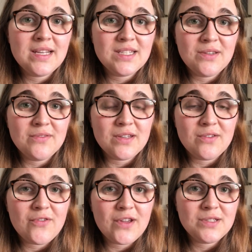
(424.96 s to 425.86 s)
until you've done
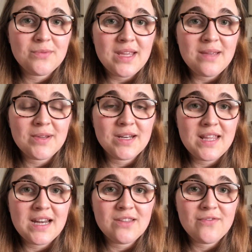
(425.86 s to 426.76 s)
your first week, because
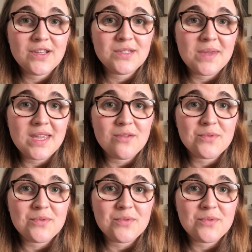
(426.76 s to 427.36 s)
at the end of the first week